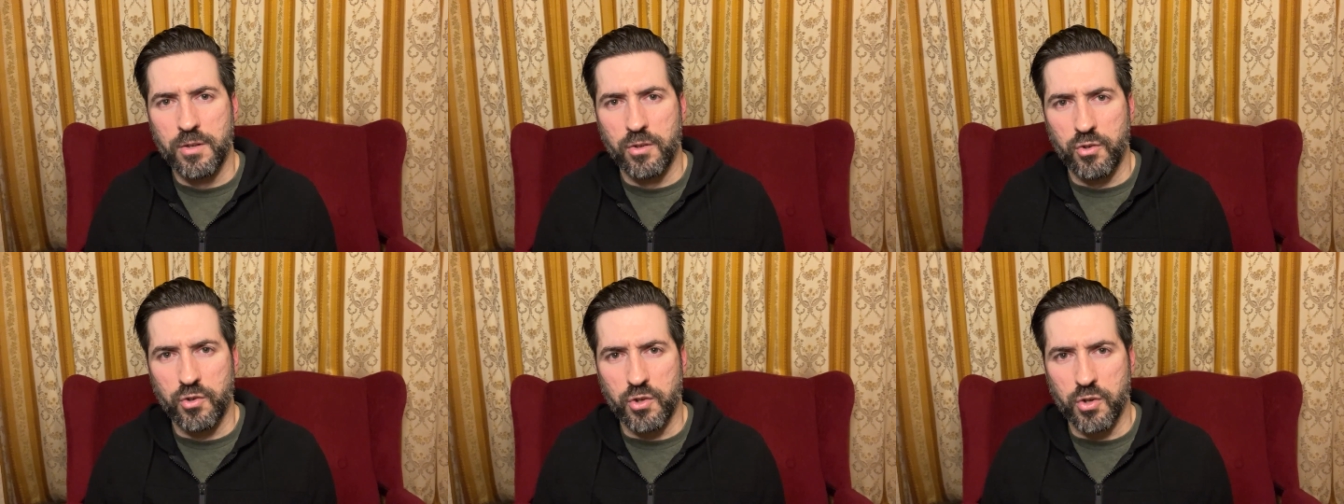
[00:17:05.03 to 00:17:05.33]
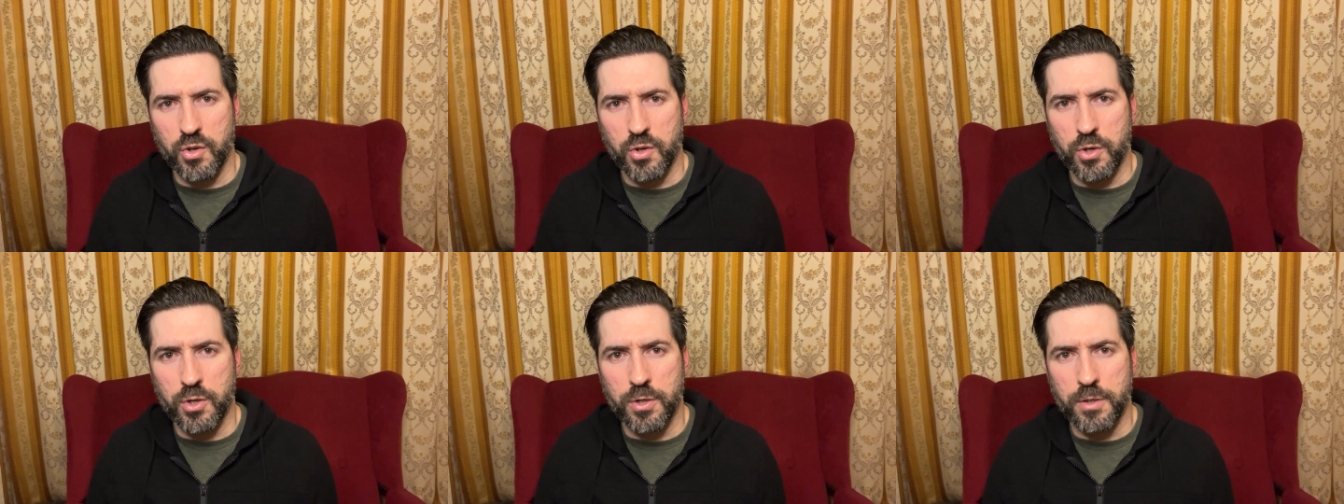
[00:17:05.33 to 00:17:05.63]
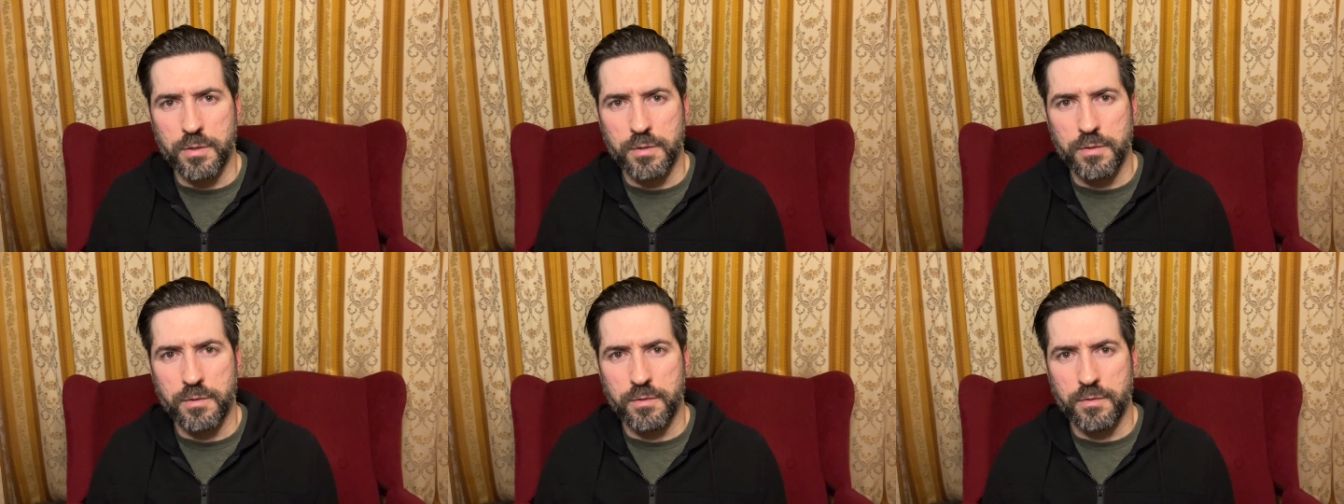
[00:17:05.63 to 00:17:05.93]
to
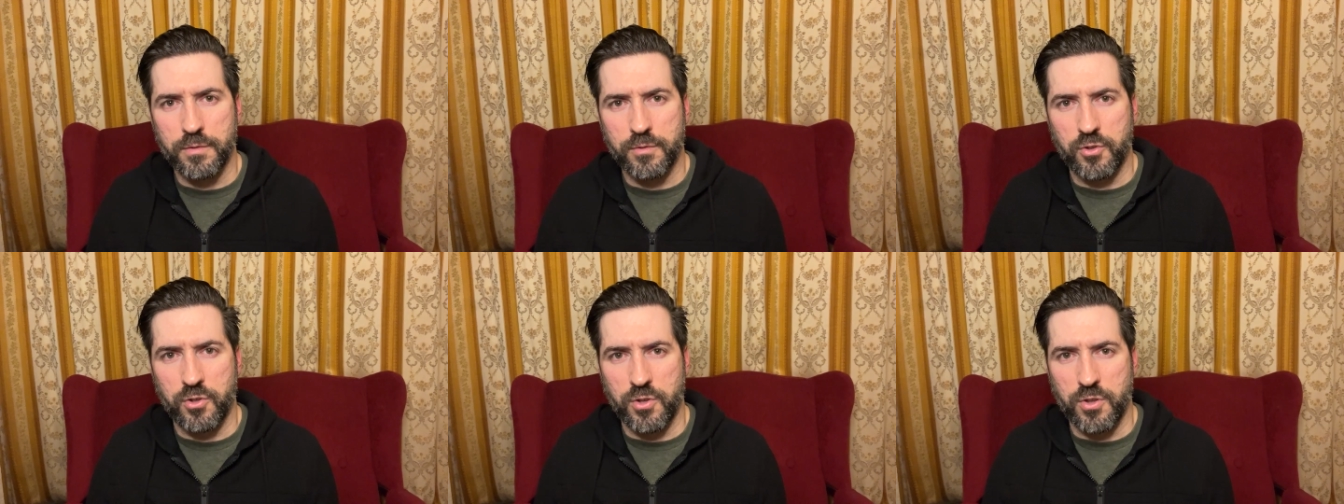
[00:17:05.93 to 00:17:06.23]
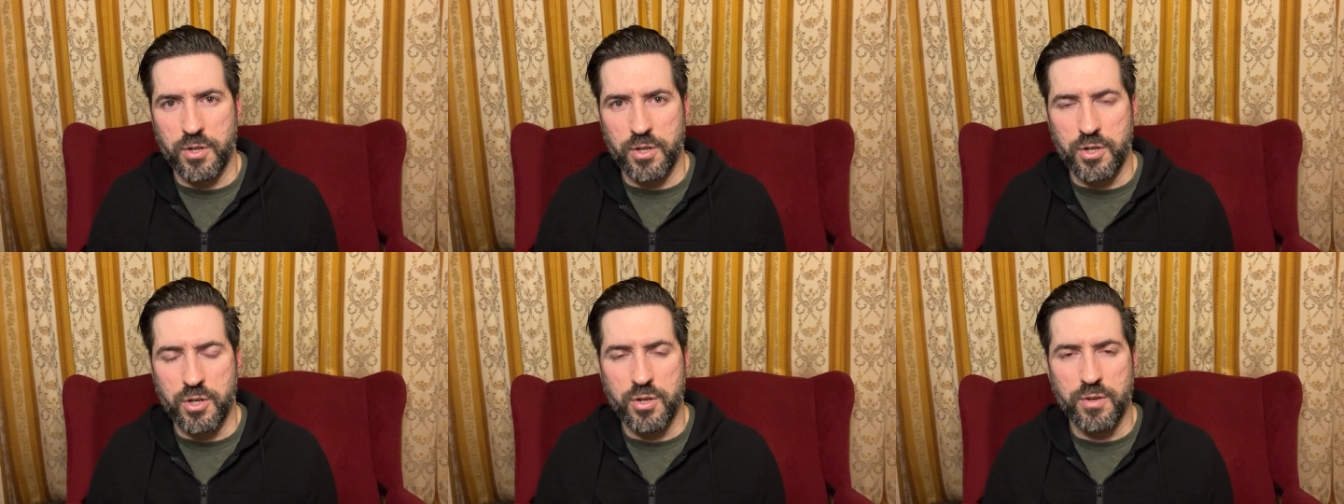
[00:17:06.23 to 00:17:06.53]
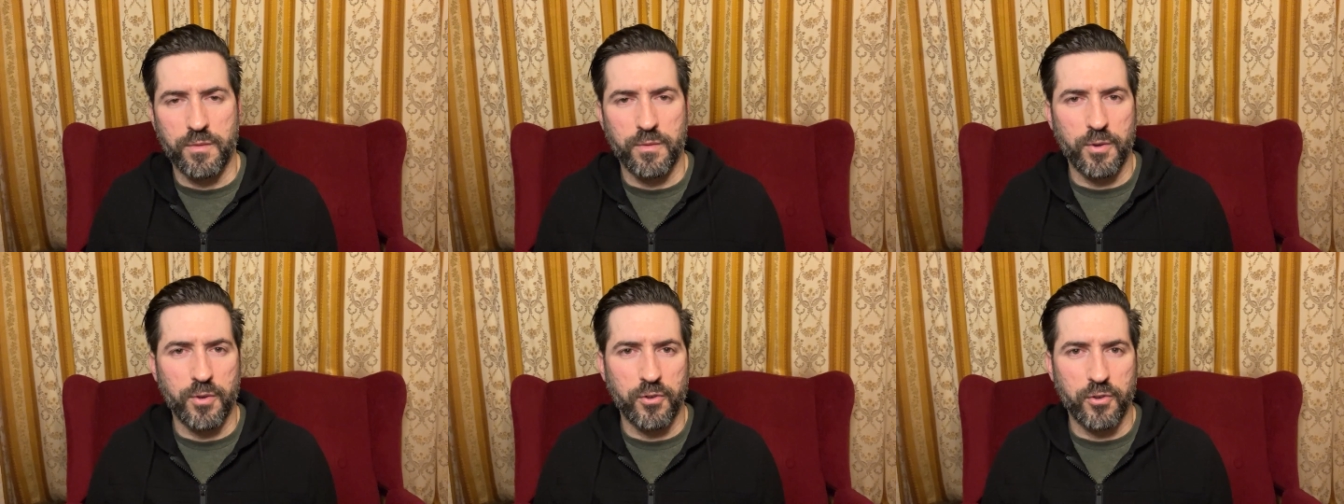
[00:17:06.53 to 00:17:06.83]
the
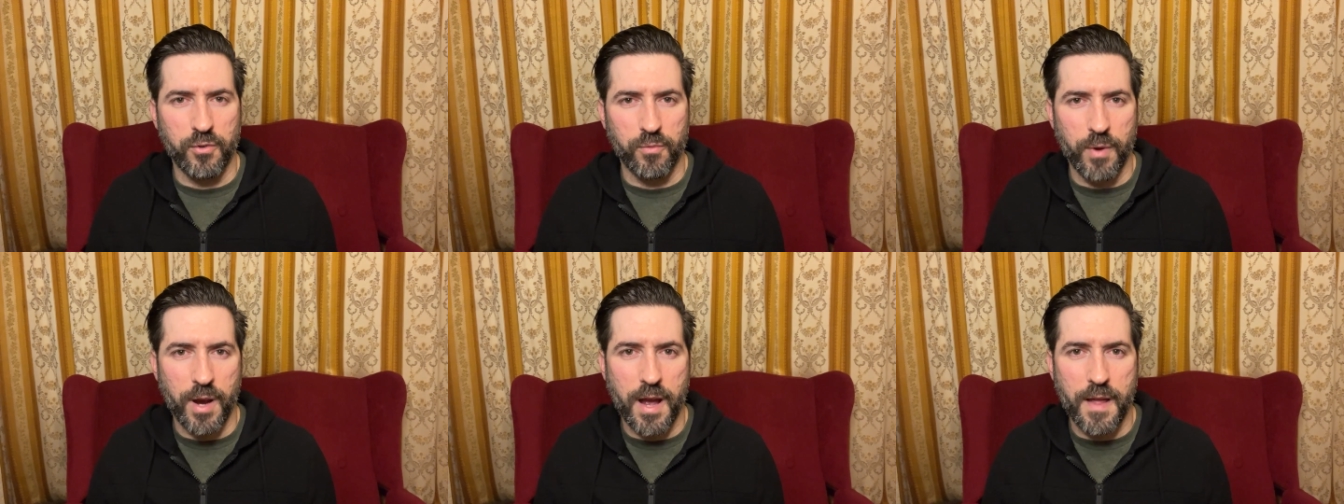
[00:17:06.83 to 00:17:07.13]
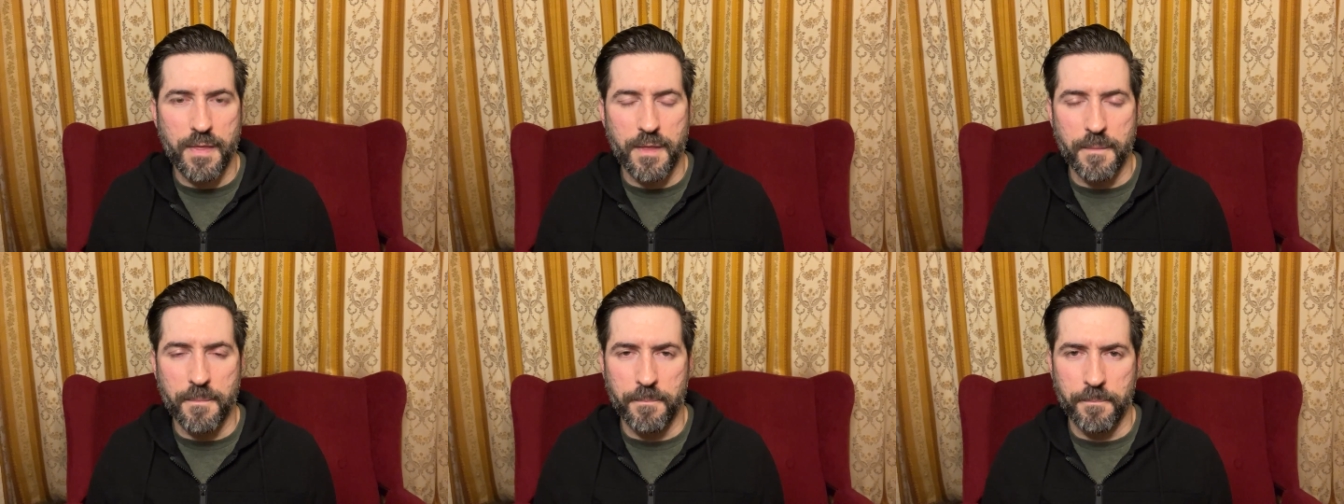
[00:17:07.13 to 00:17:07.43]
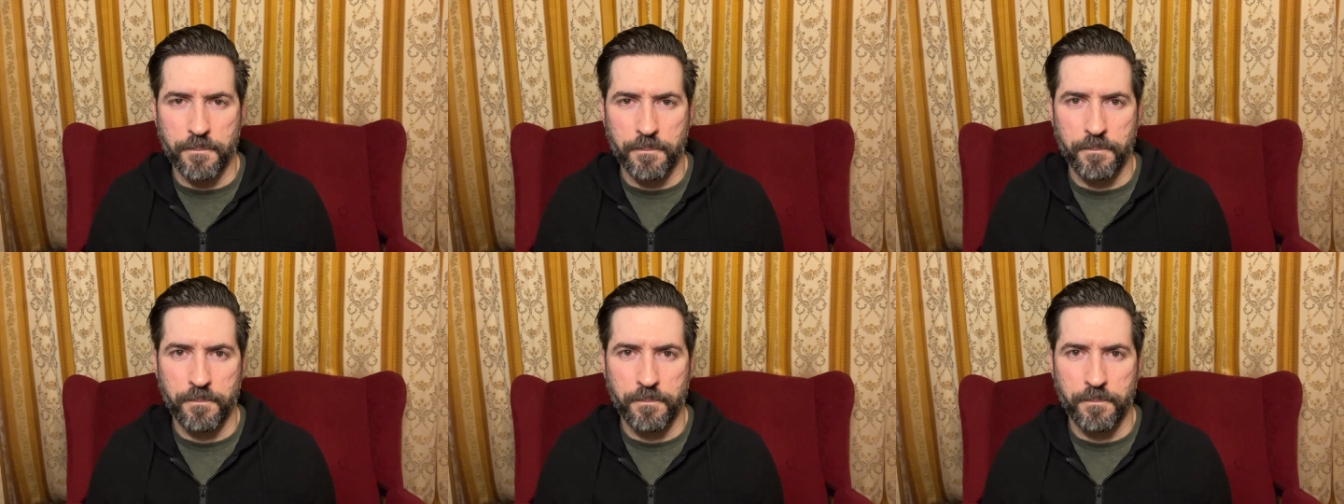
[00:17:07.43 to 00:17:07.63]
universe around them,